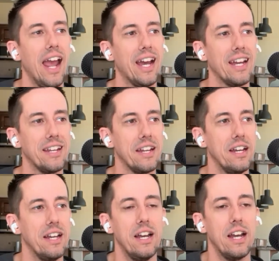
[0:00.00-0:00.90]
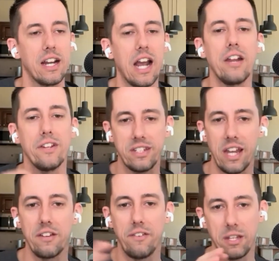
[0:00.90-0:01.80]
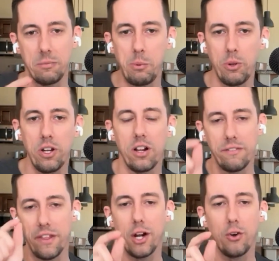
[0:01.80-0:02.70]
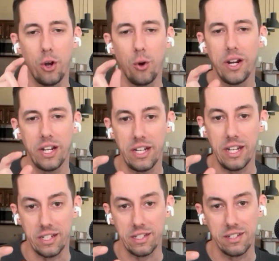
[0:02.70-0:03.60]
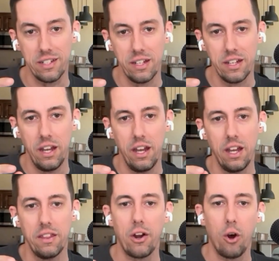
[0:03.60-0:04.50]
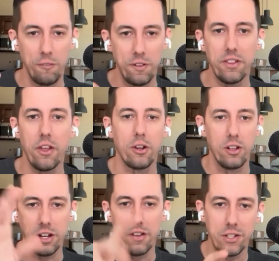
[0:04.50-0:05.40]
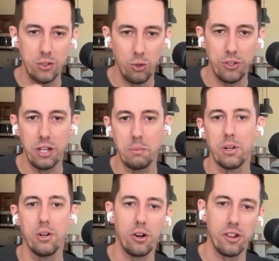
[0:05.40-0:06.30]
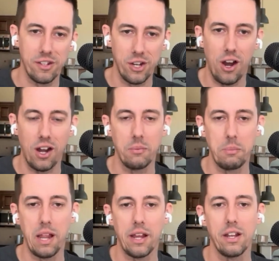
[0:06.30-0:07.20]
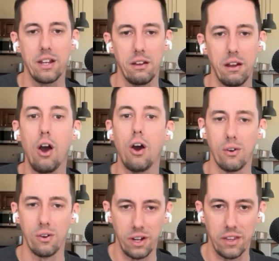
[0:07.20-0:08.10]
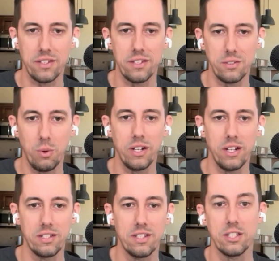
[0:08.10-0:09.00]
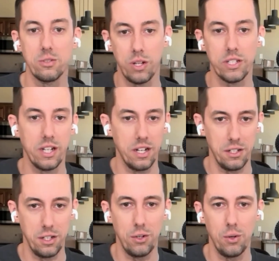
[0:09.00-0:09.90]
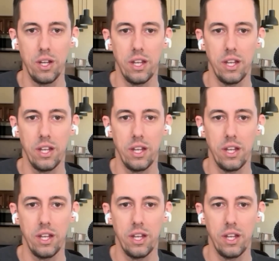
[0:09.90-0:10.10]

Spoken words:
And it kind of incentivize people, if they don't know what it is, that hopefully they'll click on the tooltip, go to the doc and be like, oh, okay, this is what it is. This is what it's going to do.